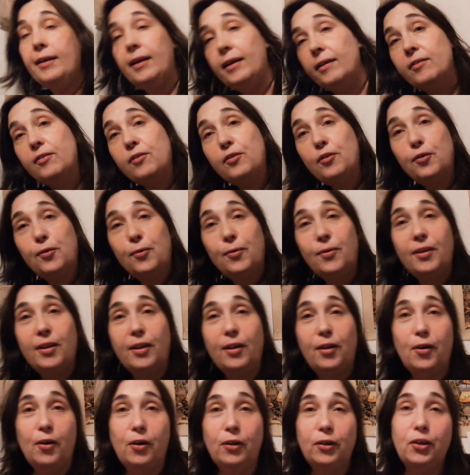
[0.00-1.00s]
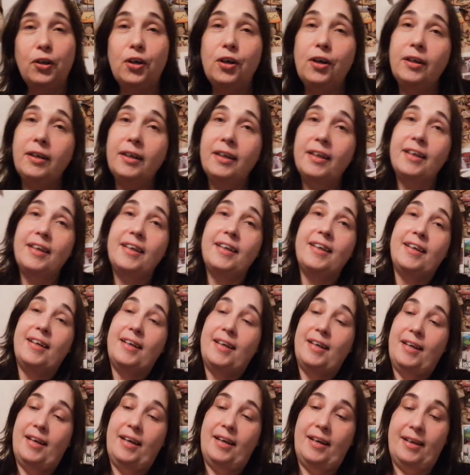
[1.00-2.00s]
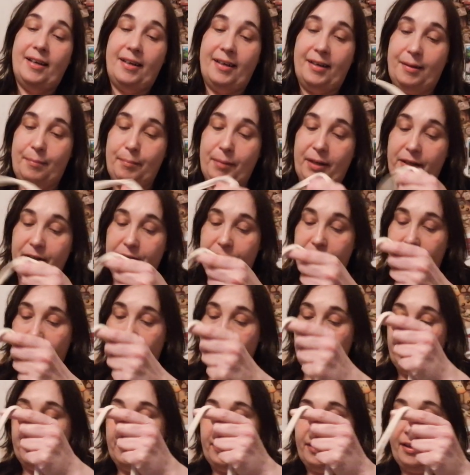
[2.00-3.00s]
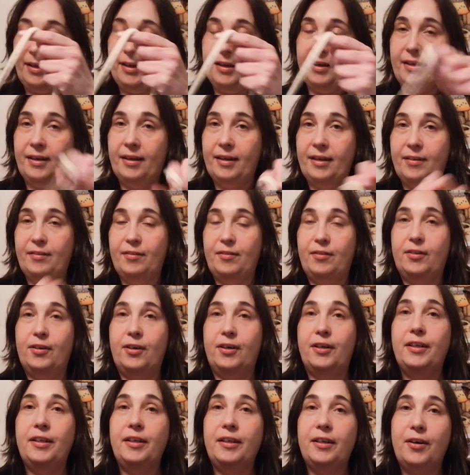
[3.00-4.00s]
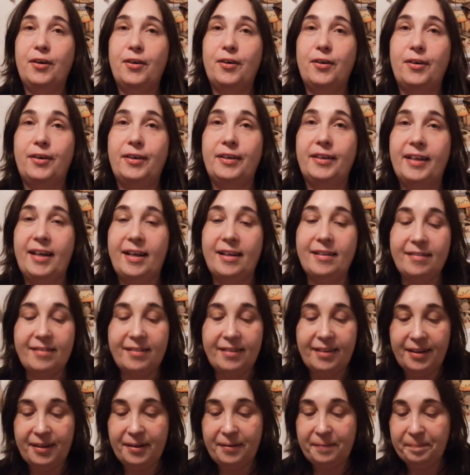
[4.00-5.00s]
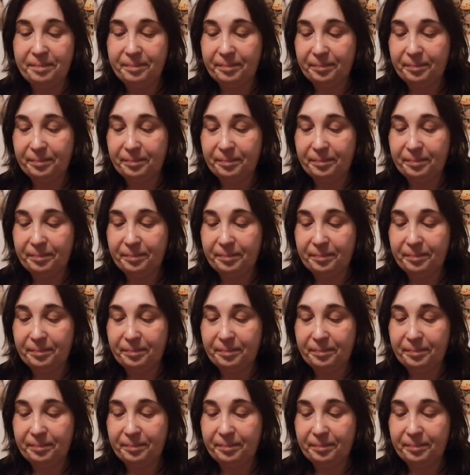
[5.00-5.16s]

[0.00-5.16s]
Let's do the long dog. My daughter has started her dancing,